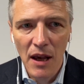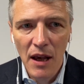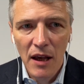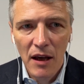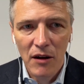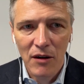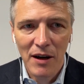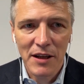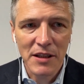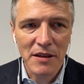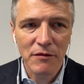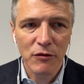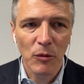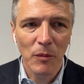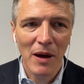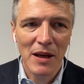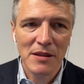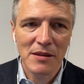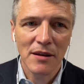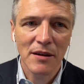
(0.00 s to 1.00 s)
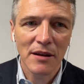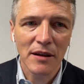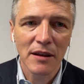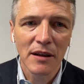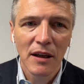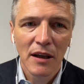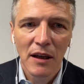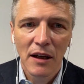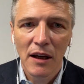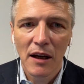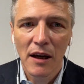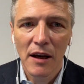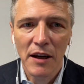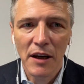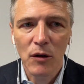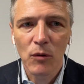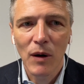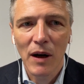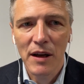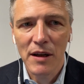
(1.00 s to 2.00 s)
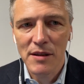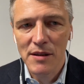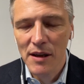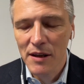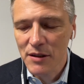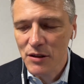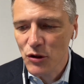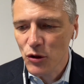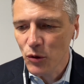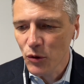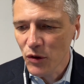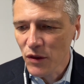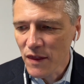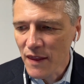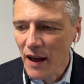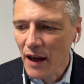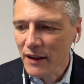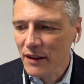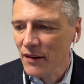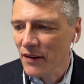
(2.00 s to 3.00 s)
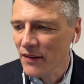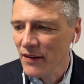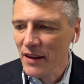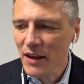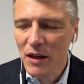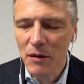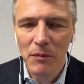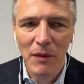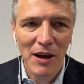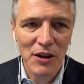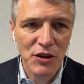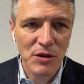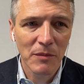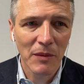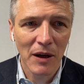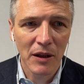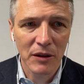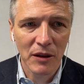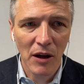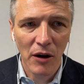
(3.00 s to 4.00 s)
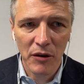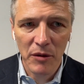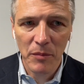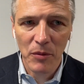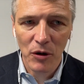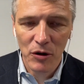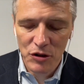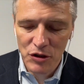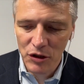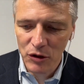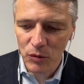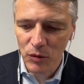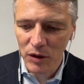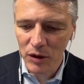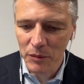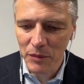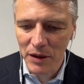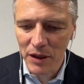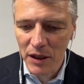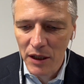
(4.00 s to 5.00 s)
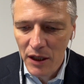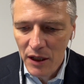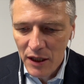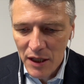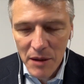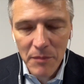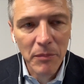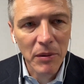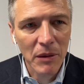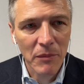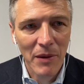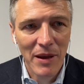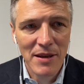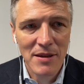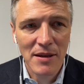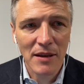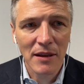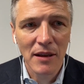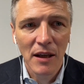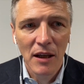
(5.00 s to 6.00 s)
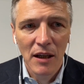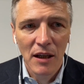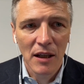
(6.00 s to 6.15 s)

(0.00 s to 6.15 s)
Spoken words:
Writing for mastery requires us to not think much about how the project will be implemented,